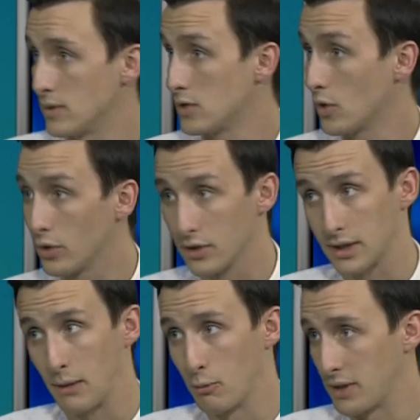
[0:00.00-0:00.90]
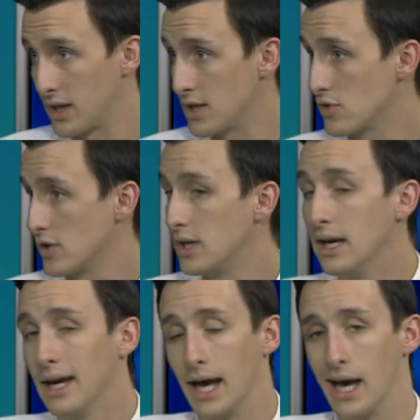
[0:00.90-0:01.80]
right. Solder with the injury.
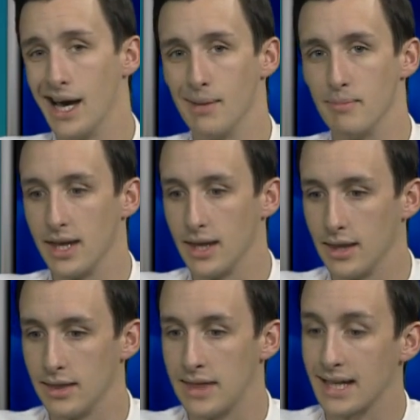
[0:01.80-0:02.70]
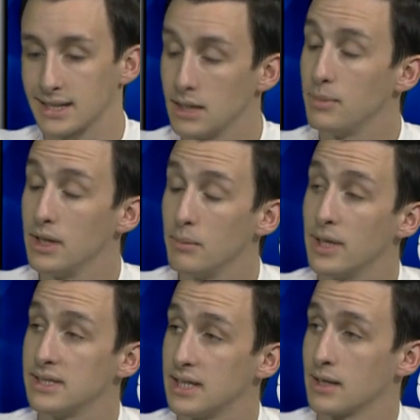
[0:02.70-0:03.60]
Um, that's going to be a
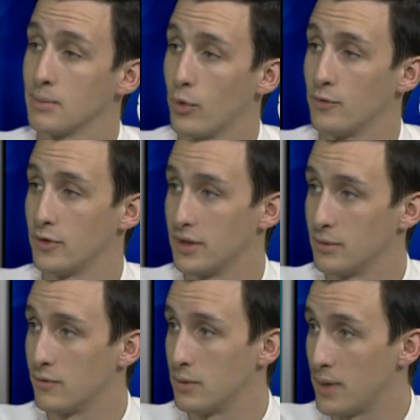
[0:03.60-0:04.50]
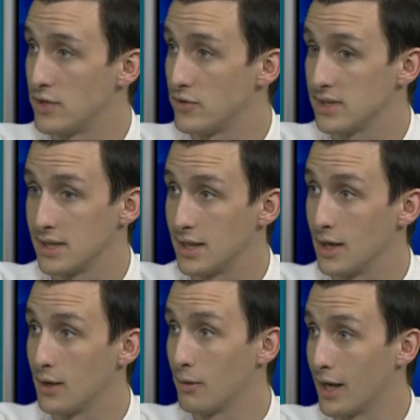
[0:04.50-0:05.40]
big sticking point for the for the Patriots. And
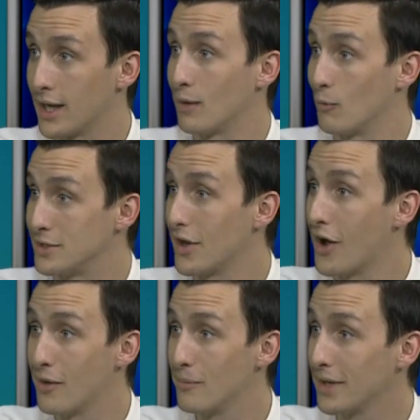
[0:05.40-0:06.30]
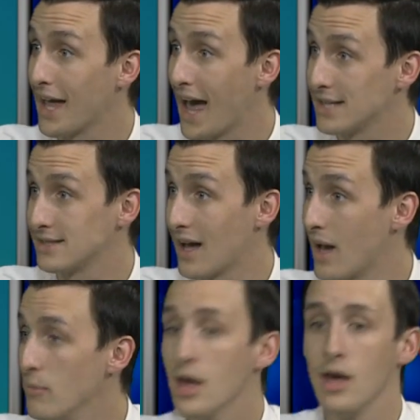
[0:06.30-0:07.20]
again, when Tom has
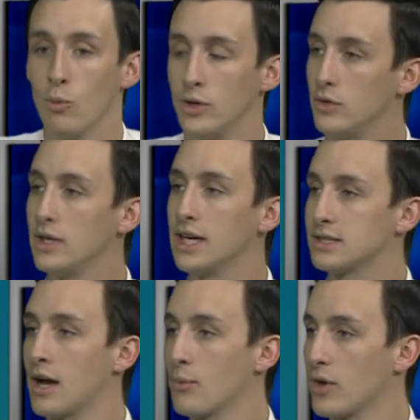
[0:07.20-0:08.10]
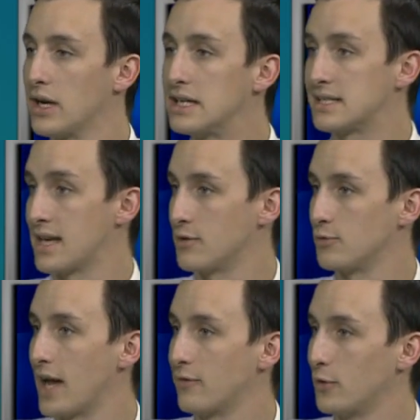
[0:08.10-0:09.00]
time, when you can get Tom Brady to stand
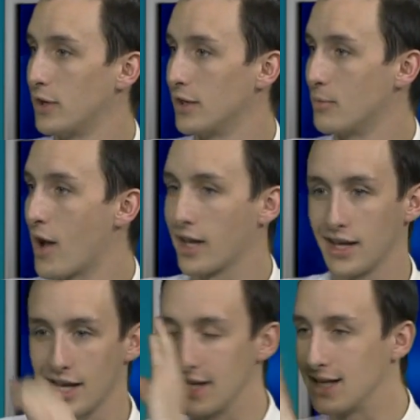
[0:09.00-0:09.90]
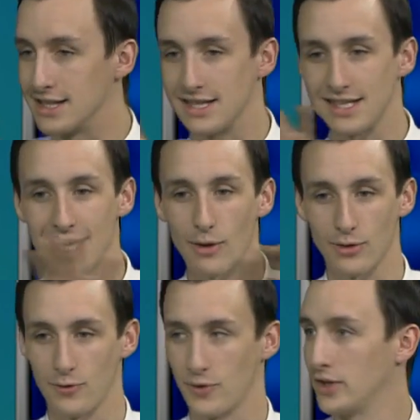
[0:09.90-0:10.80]
flat-footed in the pocket and he can see out
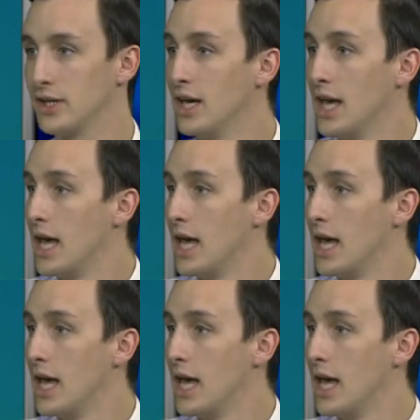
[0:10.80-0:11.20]
the field. Right